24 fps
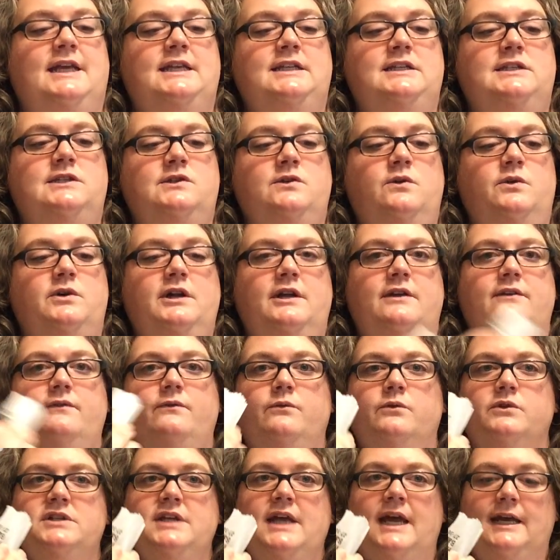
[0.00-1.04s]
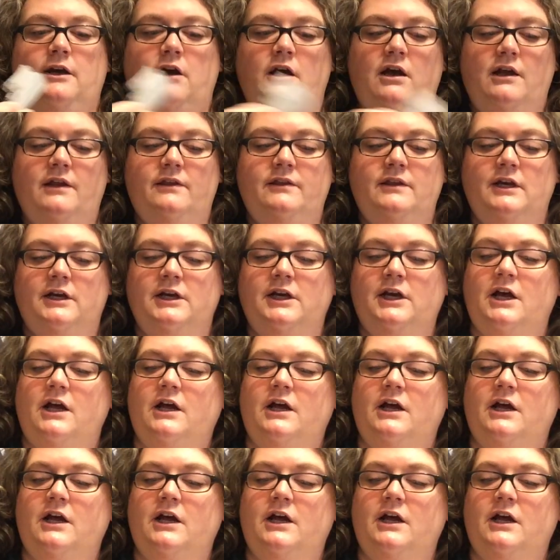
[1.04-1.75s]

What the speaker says: it sort of will take on the